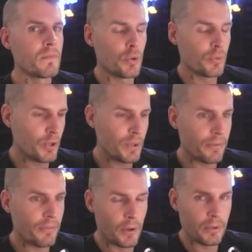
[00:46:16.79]
You'll get
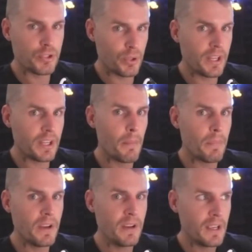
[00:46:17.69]
a funnel journey
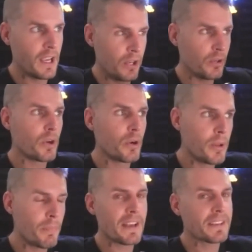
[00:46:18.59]
company and you'll go to
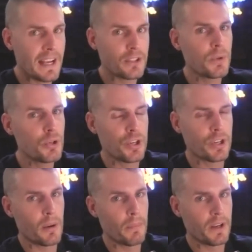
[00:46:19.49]
the best attribution
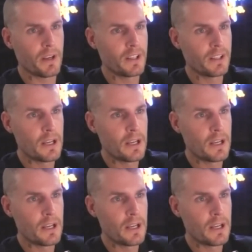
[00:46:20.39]
company.